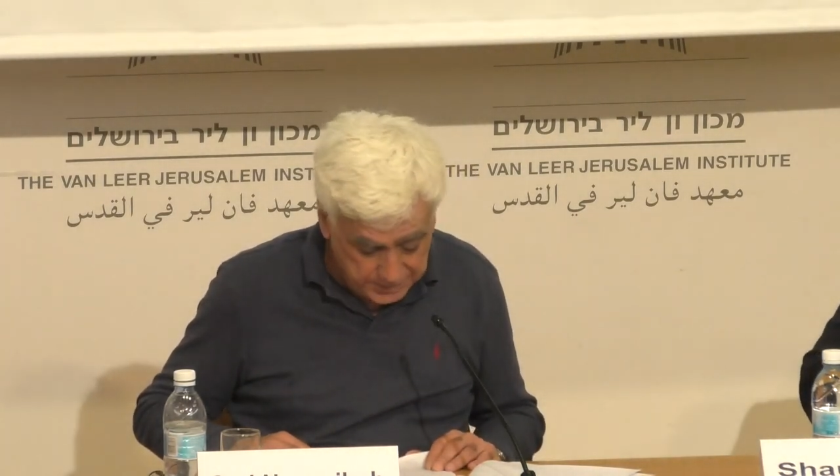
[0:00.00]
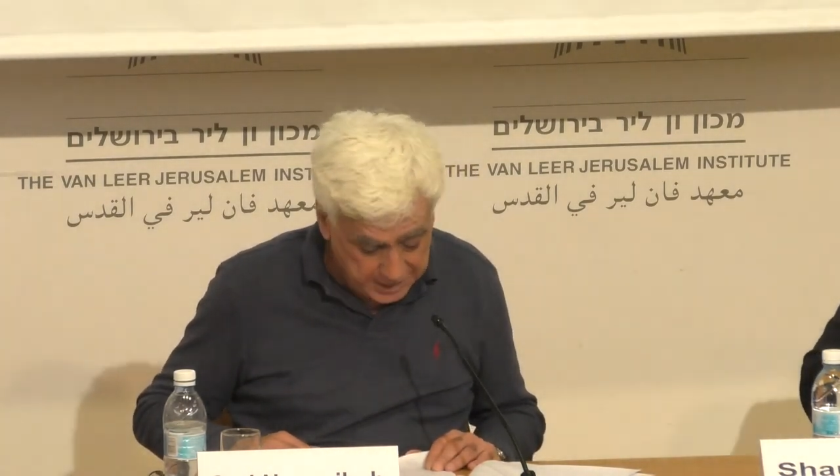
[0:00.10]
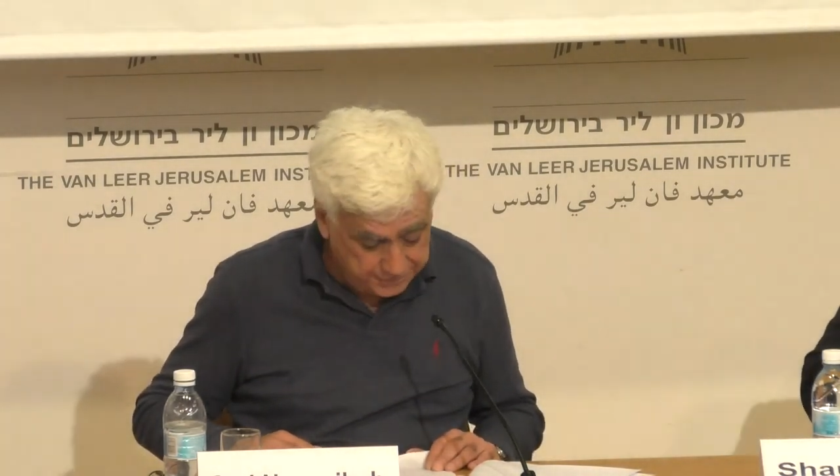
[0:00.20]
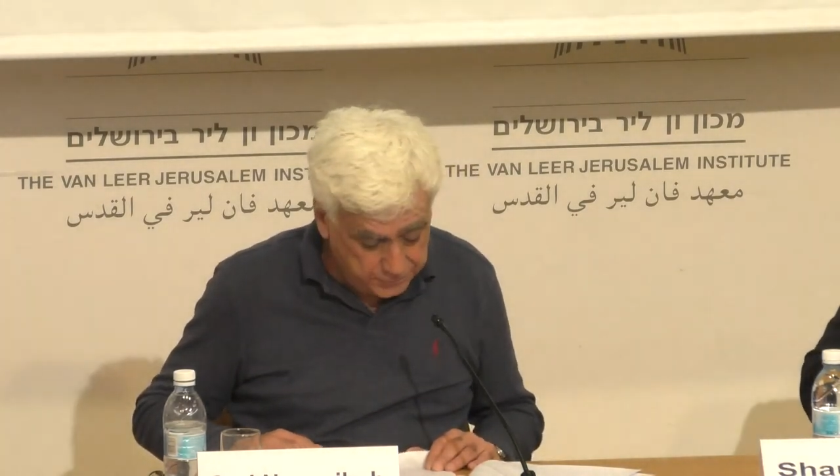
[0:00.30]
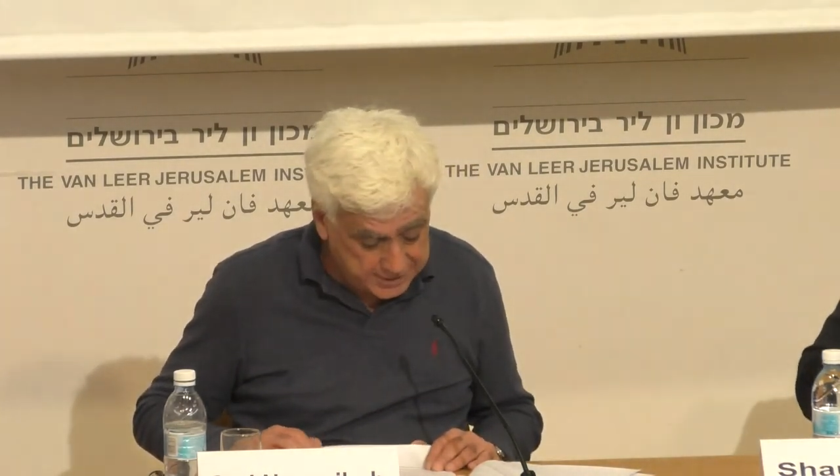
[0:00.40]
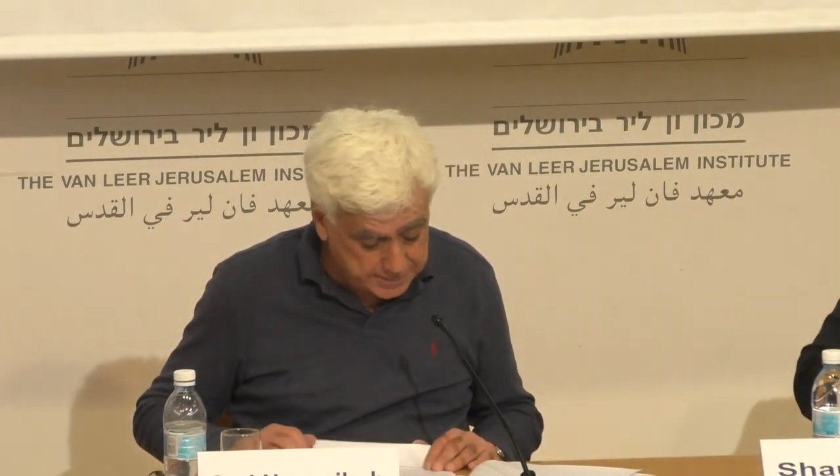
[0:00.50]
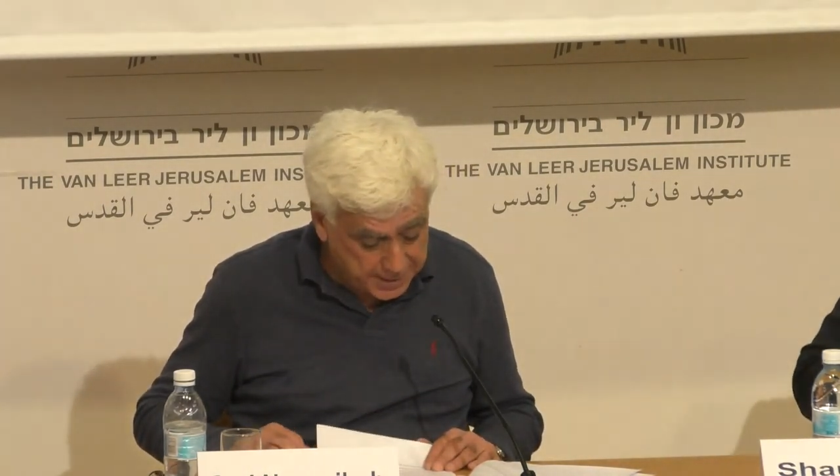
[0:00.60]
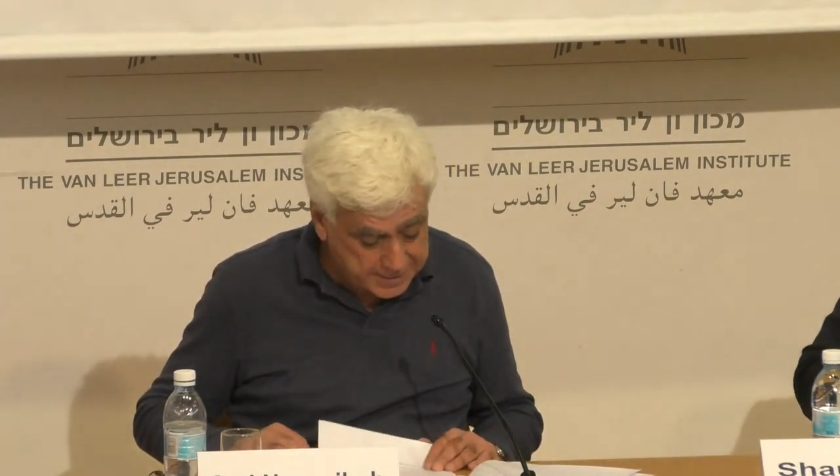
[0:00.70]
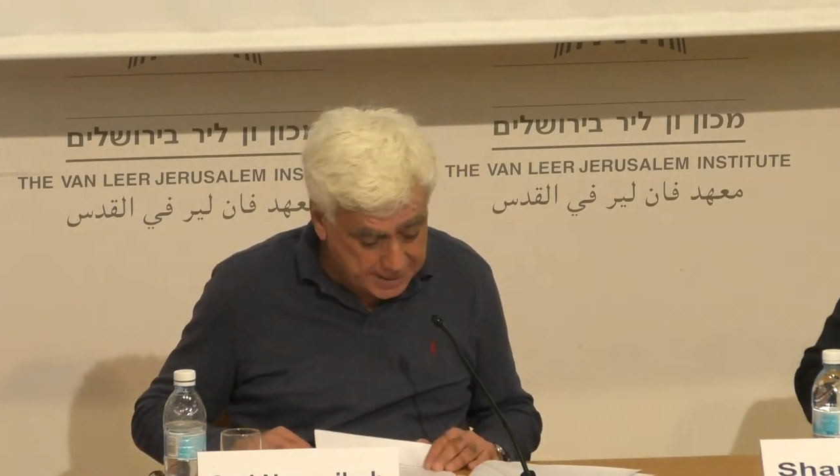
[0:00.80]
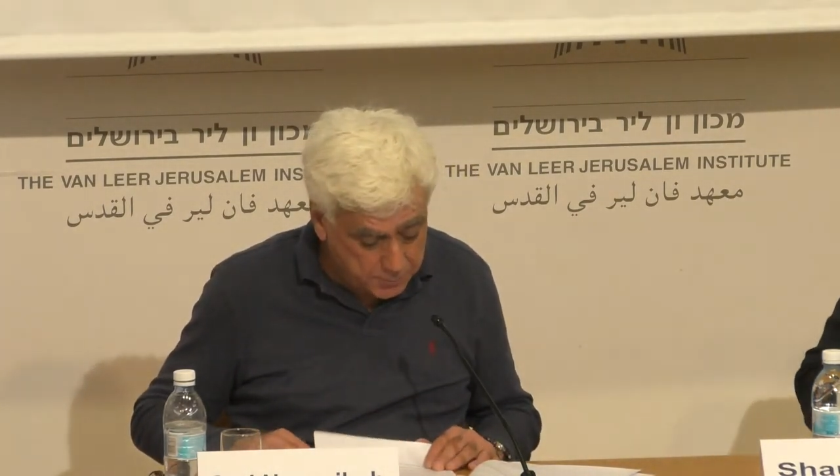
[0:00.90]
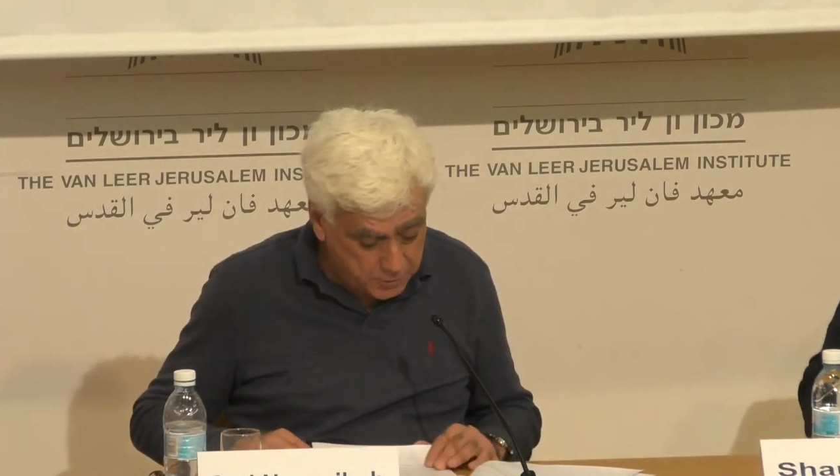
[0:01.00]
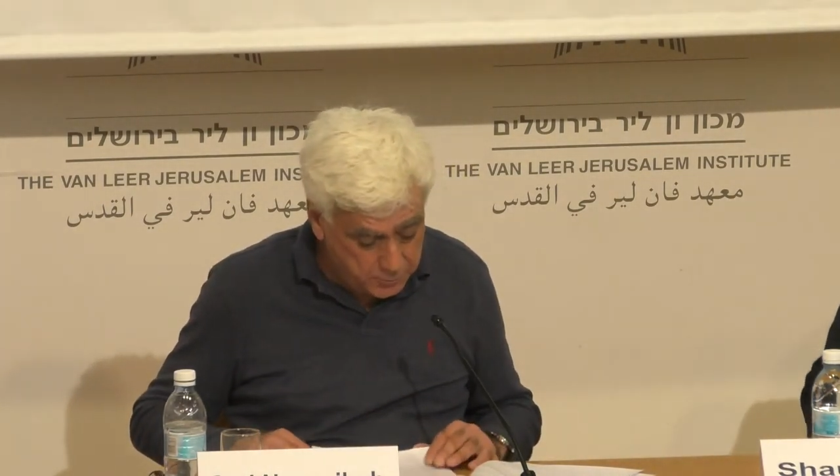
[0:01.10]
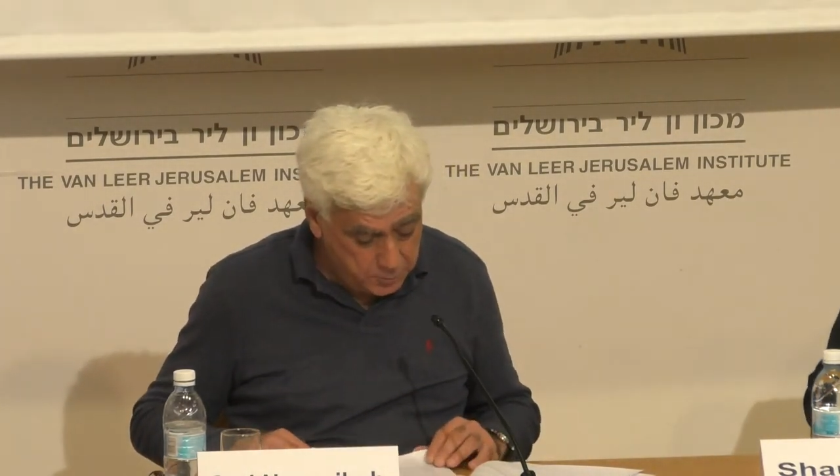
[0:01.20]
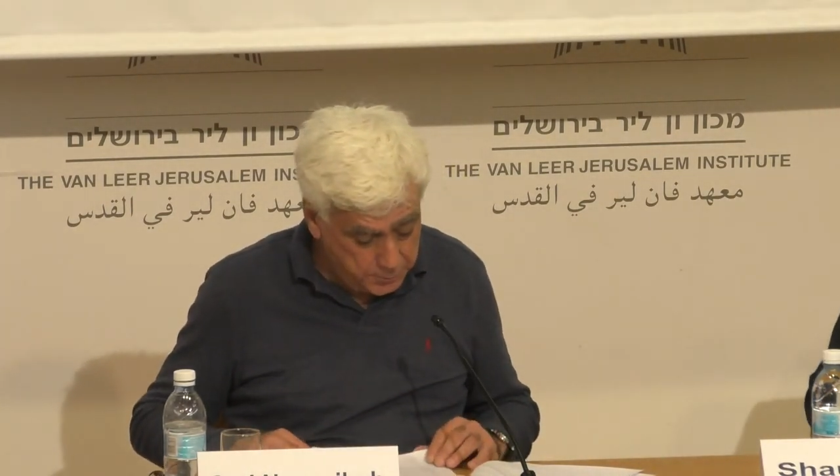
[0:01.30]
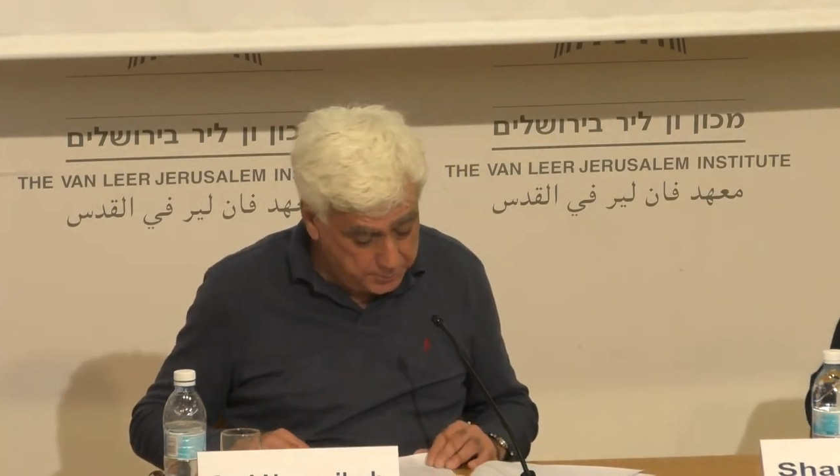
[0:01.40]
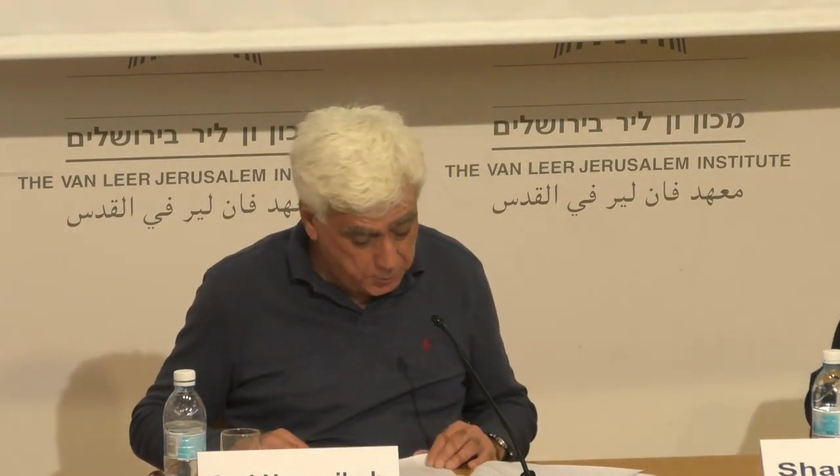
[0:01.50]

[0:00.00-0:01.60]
If you expect someone will be